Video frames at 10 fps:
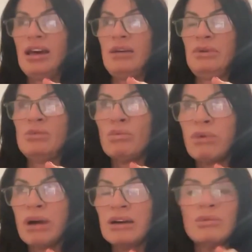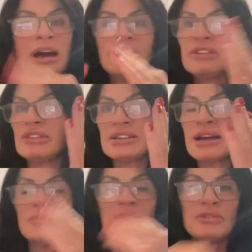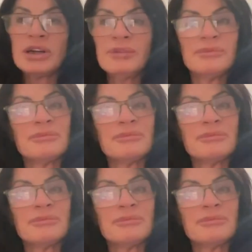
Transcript: I went, wow, I've never had that before.